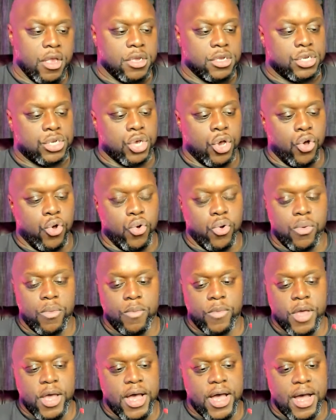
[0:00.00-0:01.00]
So
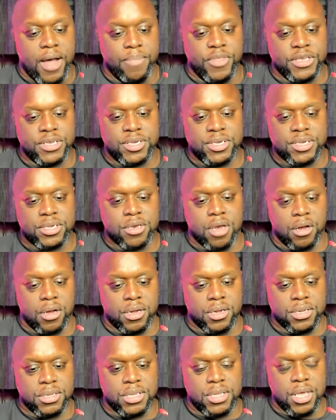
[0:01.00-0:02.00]
this is
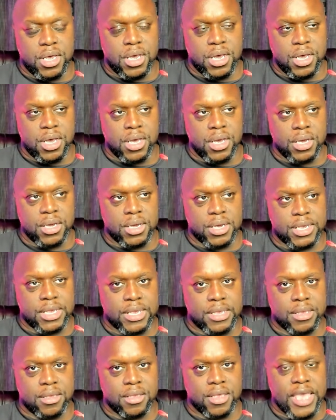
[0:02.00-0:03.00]
called the
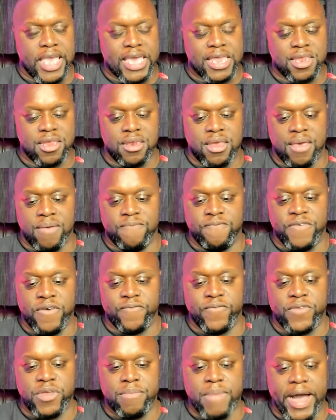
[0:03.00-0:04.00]
Canon
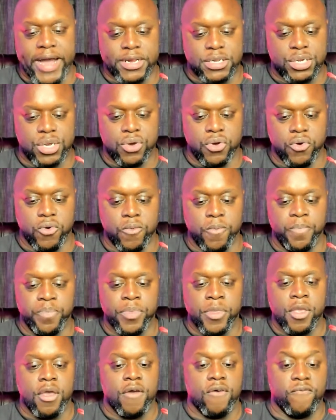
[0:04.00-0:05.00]
M50 Mark II
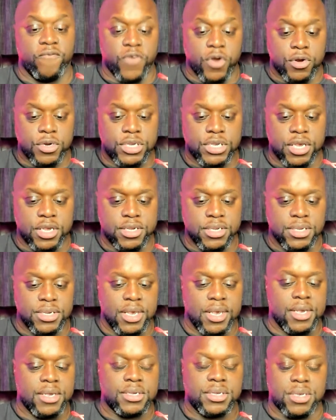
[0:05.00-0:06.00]

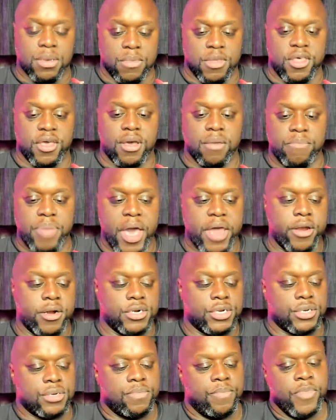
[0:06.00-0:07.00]
versus some of the
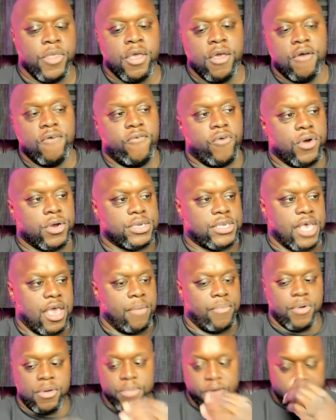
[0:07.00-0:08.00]
competitors. For
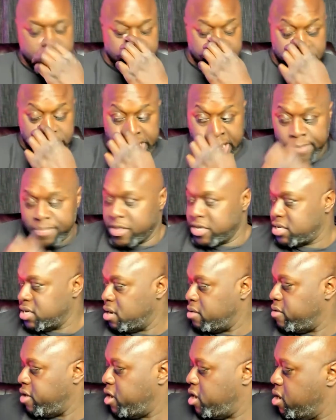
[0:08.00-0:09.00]
example, I'm going to just type this
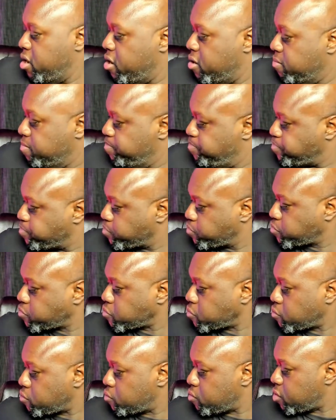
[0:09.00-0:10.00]
in right here
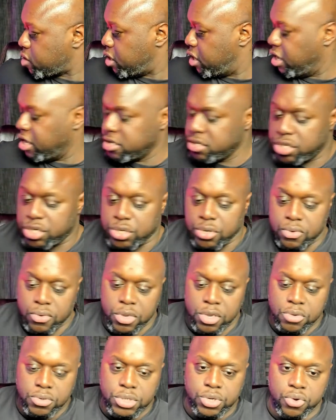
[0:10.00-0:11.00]
into
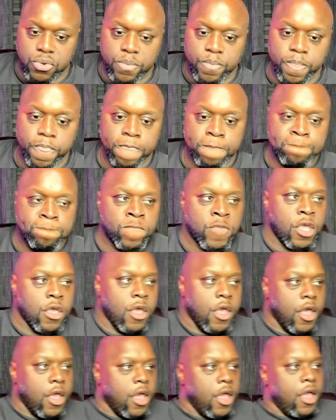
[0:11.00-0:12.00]
YouTube.
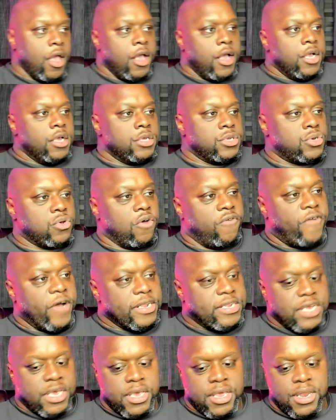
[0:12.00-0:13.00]
So if I